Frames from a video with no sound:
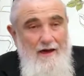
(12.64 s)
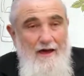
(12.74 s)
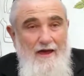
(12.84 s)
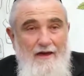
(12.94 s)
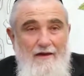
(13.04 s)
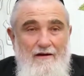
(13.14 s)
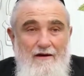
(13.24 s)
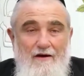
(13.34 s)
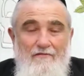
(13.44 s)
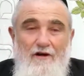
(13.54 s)
a,
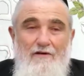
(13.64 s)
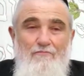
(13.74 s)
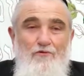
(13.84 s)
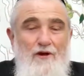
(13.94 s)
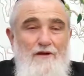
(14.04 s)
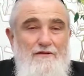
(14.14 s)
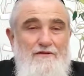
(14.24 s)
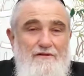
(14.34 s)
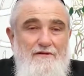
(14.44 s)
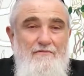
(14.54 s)
a, very
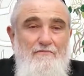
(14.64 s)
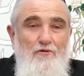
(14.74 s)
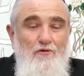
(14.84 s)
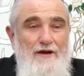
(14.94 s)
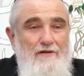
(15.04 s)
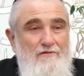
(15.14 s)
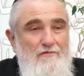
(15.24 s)
important point